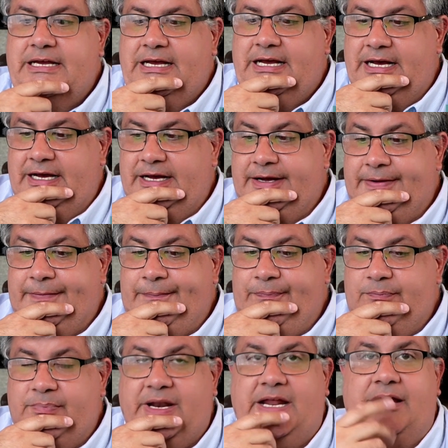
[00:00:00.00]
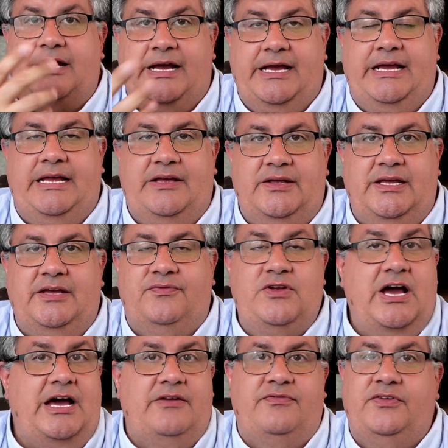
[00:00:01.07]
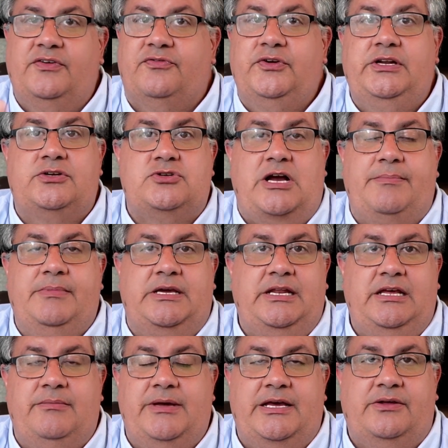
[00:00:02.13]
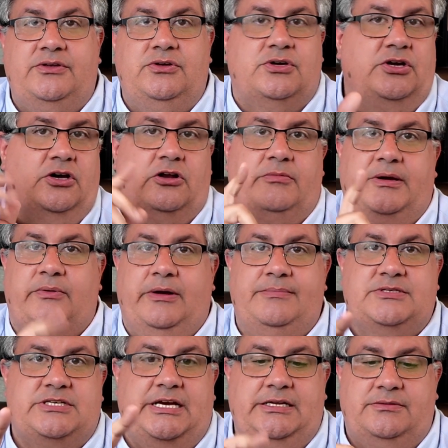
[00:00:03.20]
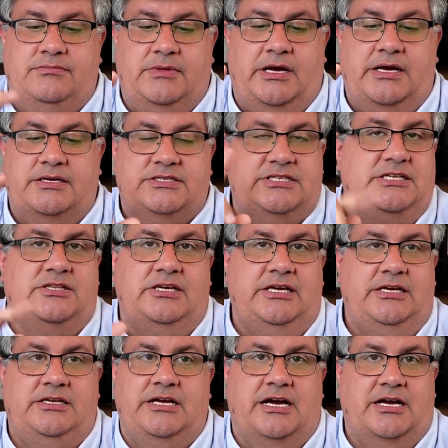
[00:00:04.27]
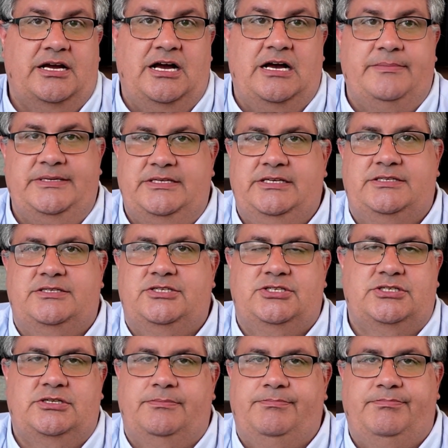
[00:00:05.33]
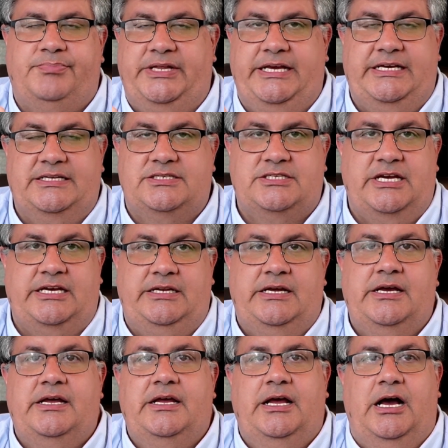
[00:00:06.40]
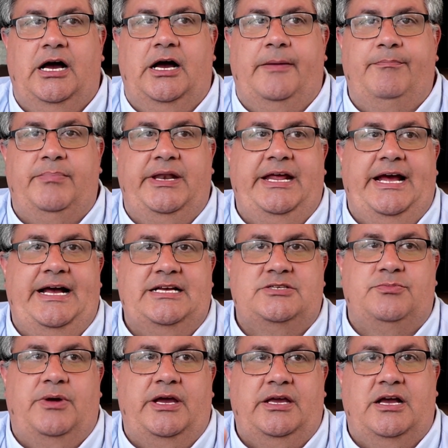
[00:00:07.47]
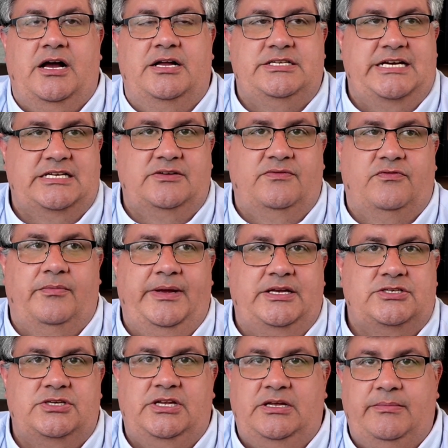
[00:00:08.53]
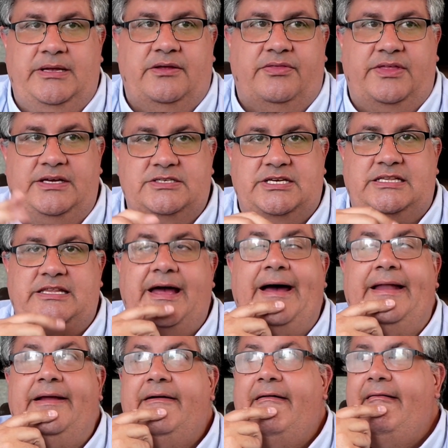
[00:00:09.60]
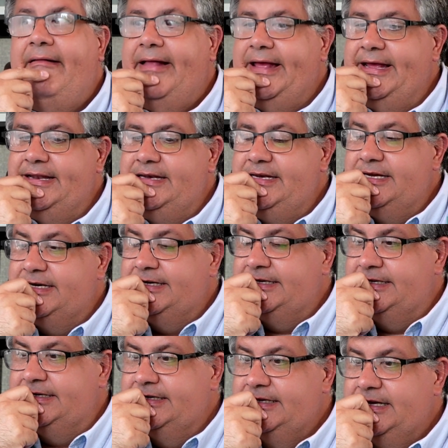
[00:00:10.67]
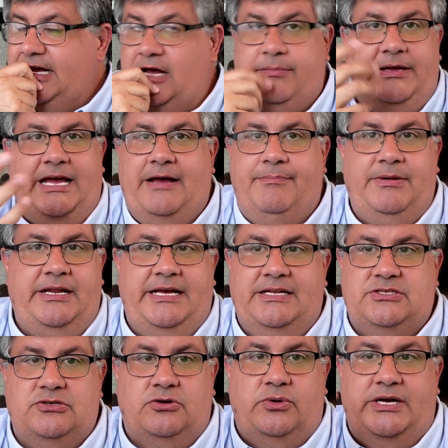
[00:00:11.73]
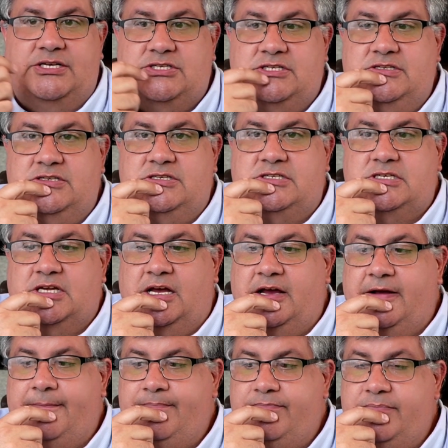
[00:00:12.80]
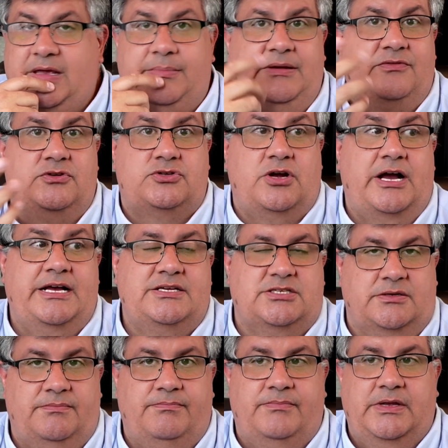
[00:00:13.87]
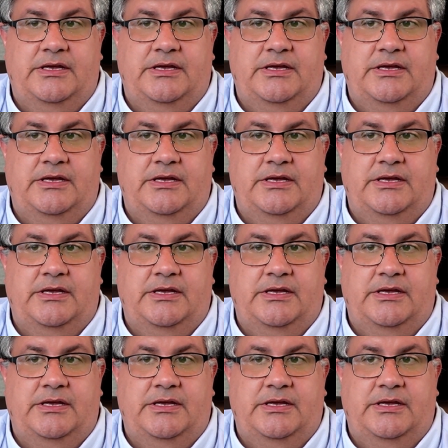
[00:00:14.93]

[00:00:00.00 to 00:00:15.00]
But if not, feel free to drop me an email. You can go to my website, seekthegeek.com. It's just a blanket site. But it has my contact information, email, things like that. And I'll be happy to answer questions, maybe even try some